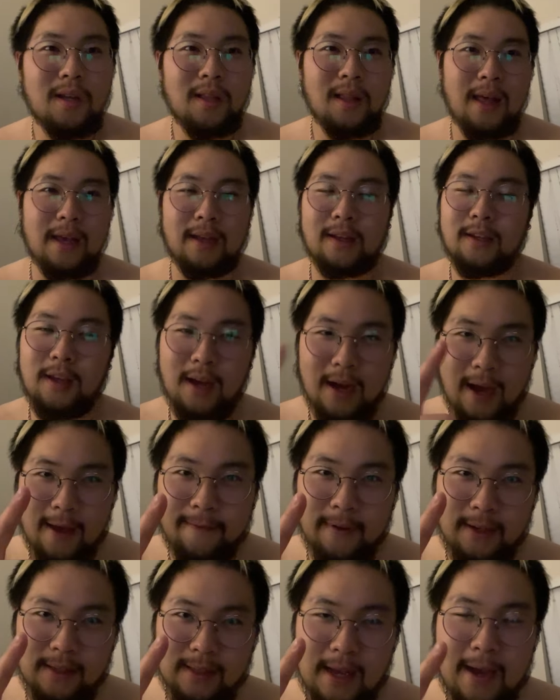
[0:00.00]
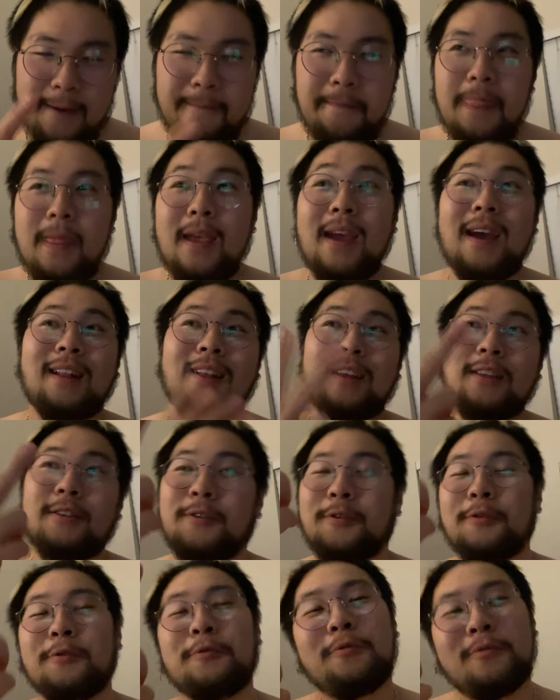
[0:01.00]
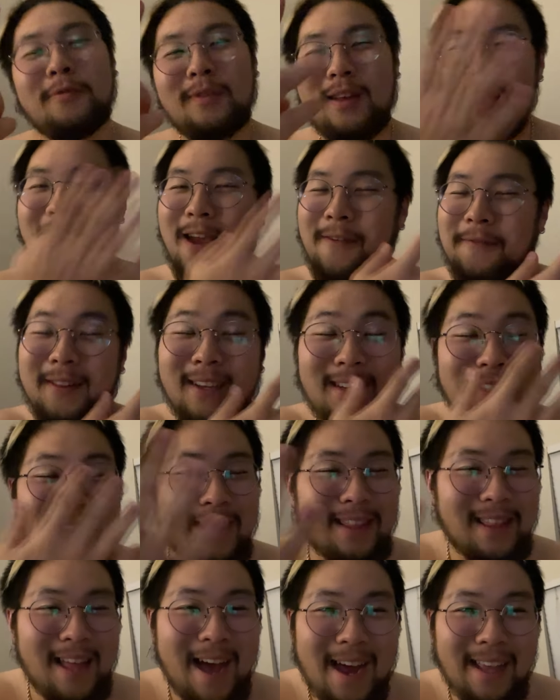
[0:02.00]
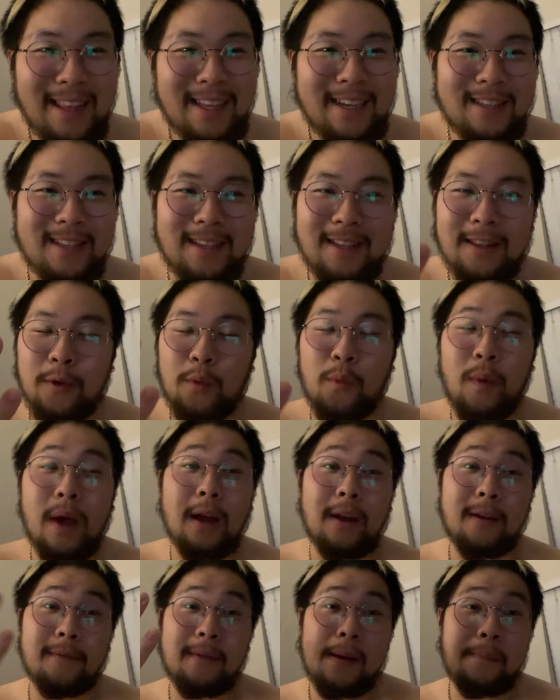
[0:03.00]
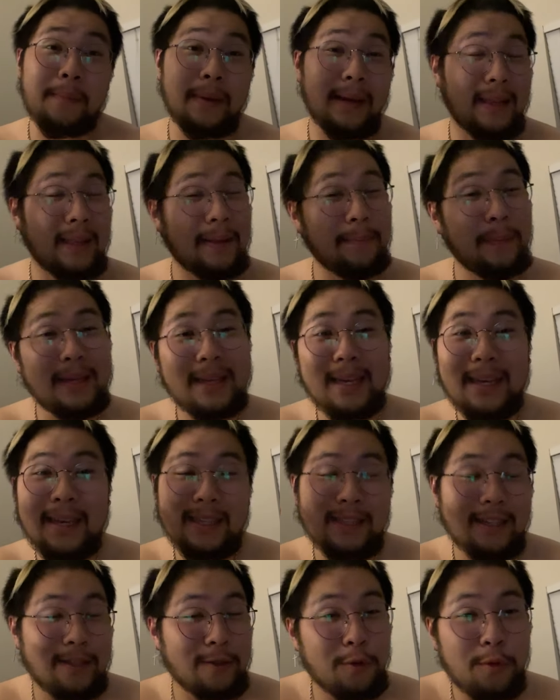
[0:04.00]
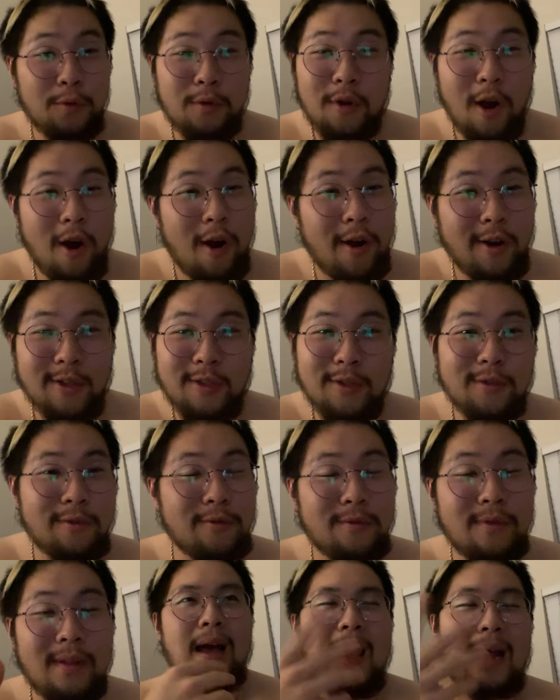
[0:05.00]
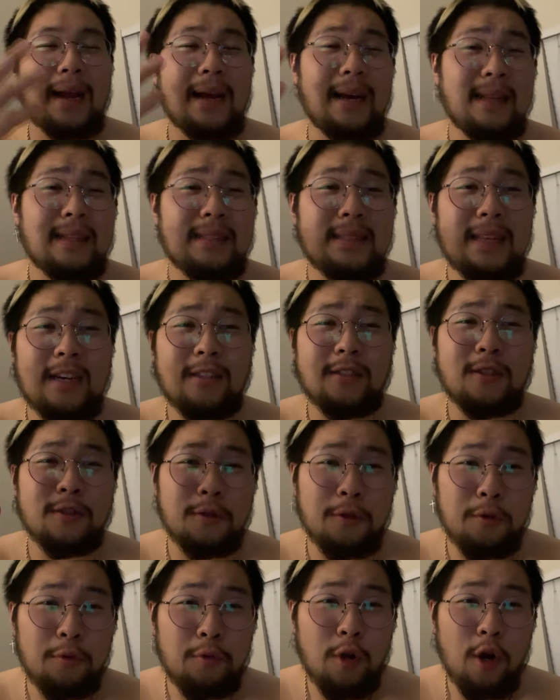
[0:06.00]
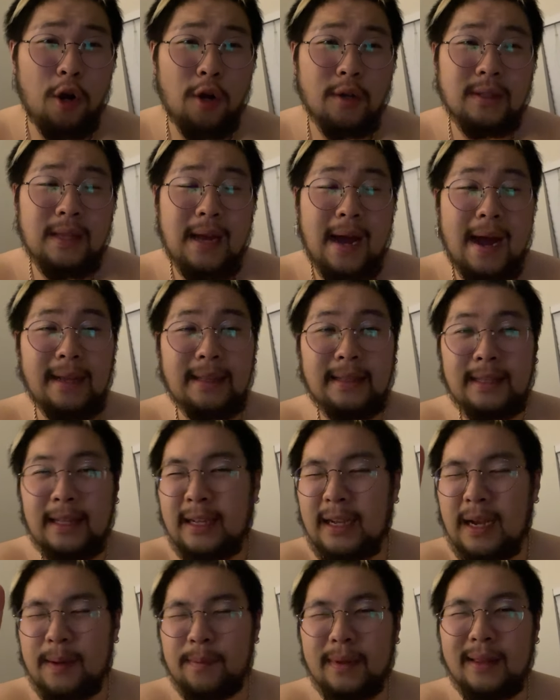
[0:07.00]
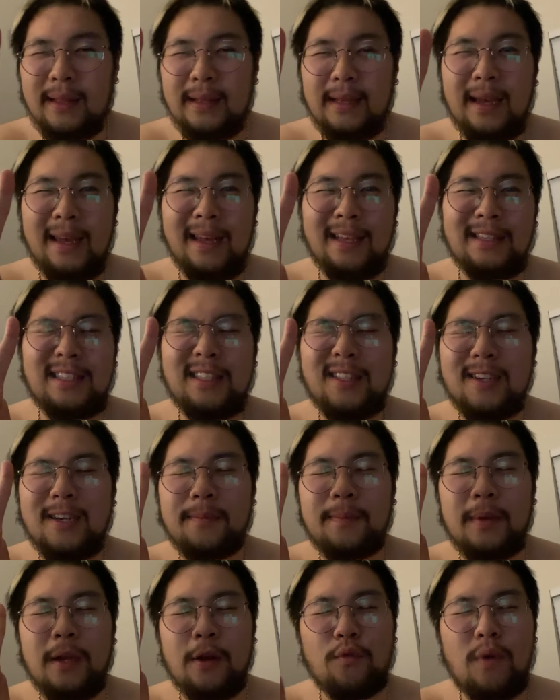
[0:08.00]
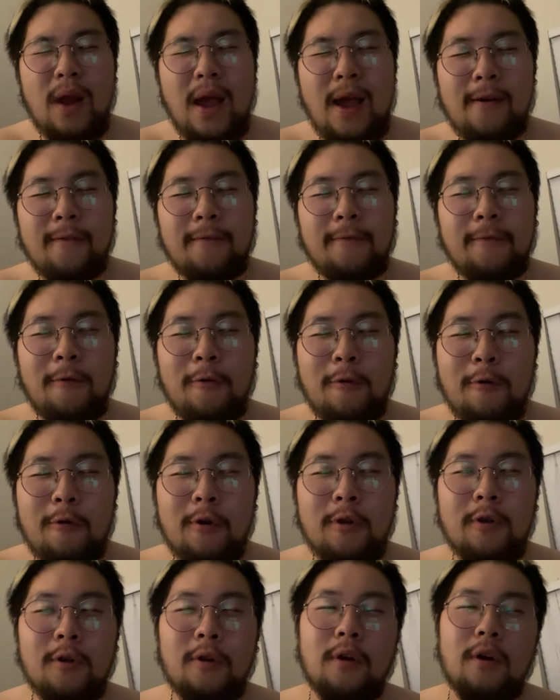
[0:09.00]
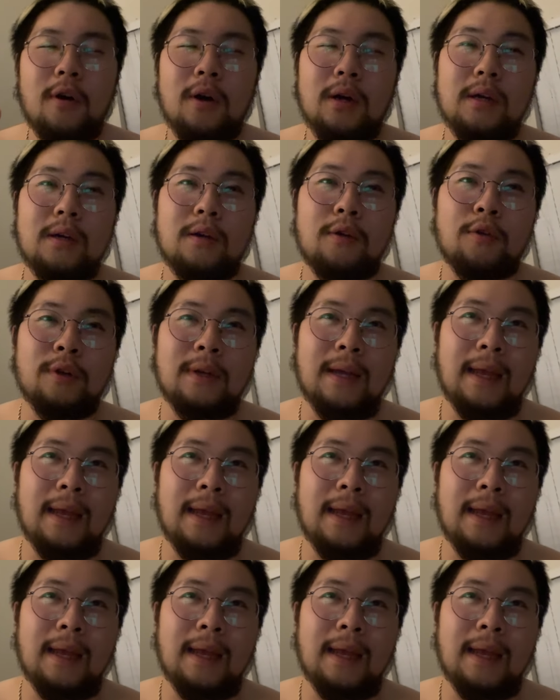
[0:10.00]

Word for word: Like, y'all gotta fix that. And then two, everything's aligning in the way of I'm gonna be getting a new car soon. I got it down to two cars that I think I'm gonna get. It's either gonna be a RAV4 uh, or